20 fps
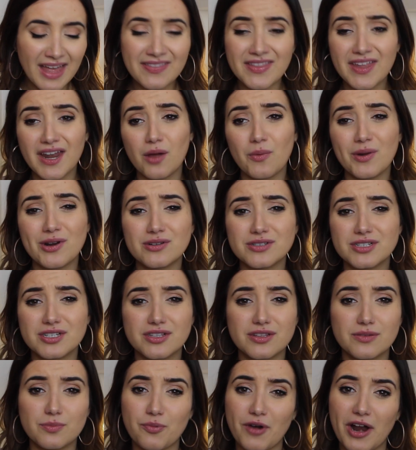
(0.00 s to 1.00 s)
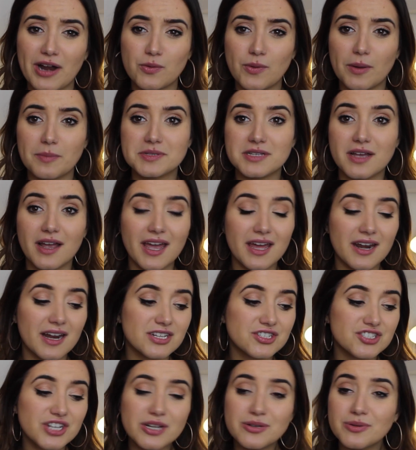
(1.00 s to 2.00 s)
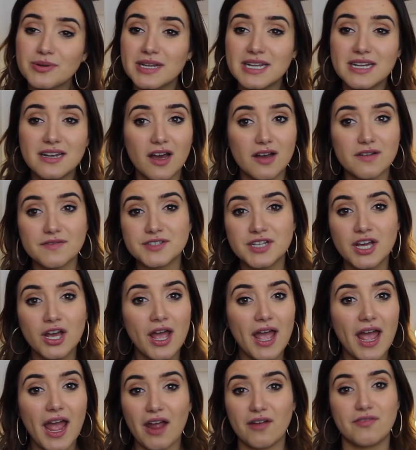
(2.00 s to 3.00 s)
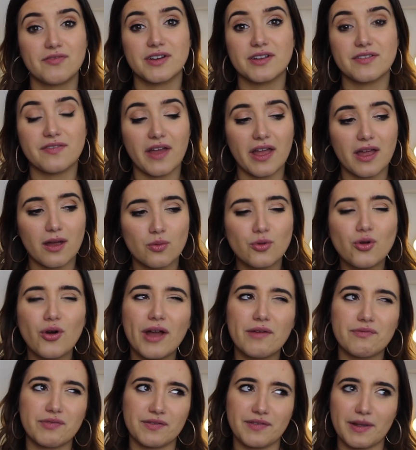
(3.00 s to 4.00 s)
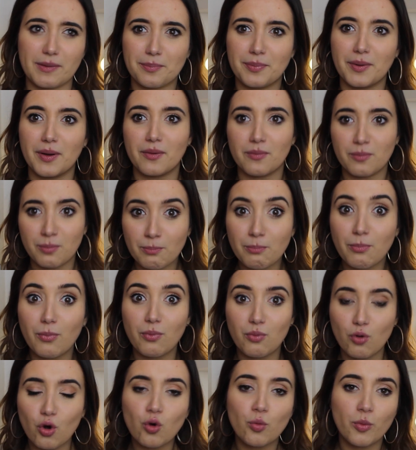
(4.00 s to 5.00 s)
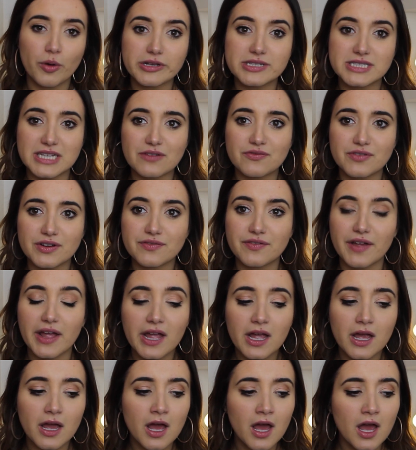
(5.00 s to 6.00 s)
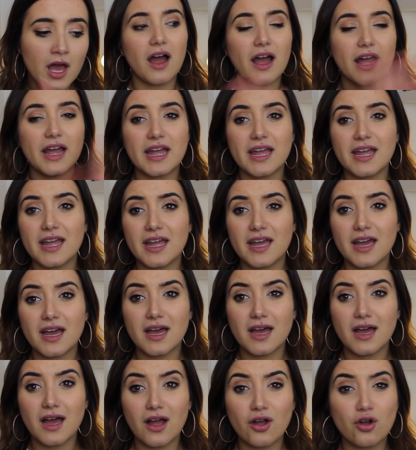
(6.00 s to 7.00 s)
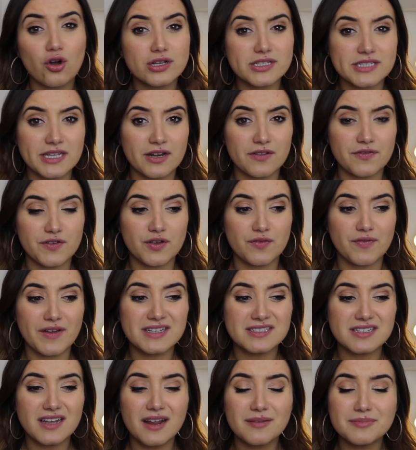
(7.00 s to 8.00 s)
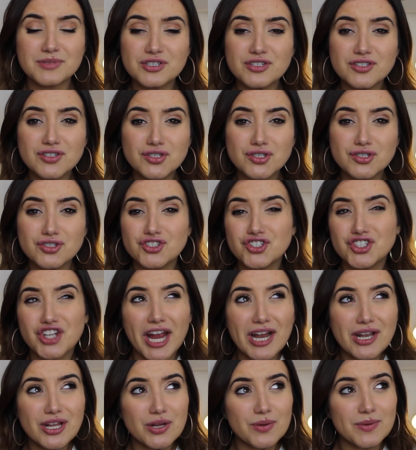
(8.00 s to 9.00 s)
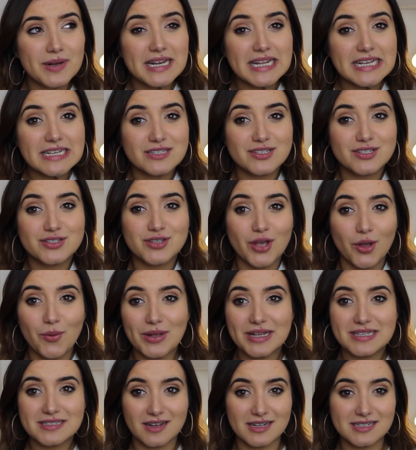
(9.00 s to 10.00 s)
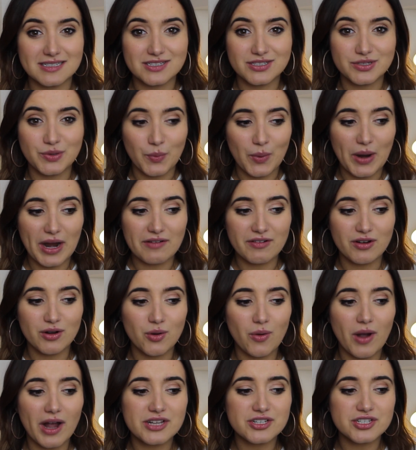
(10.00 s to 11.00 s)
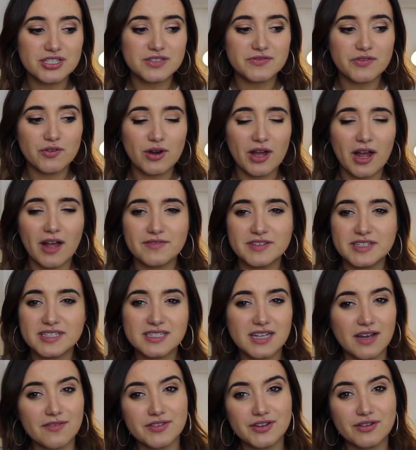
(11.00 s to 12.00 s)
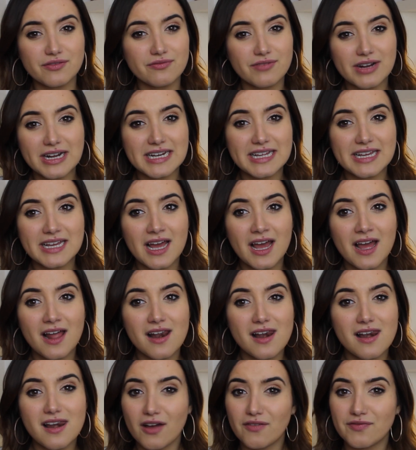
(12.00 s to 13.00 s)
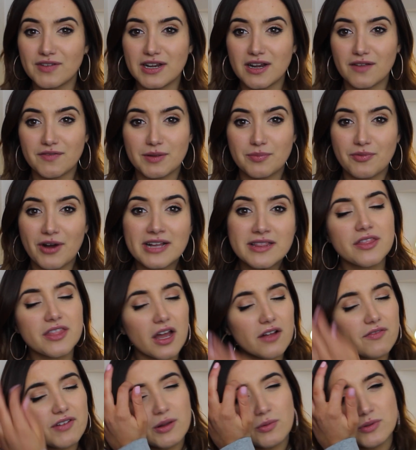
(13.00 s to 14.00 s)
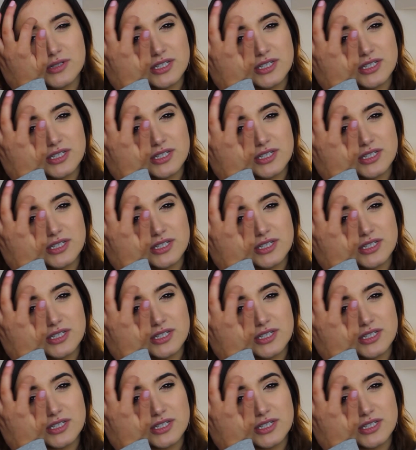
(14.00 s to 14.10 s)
and then I went onto the brand website, and I genuinely loved everything. Well, not everything, but almost everything. I got sent a few things and I'm just genuinely so excited to wear it. I just feel like I've discovered a really lovely, lovely brand that I really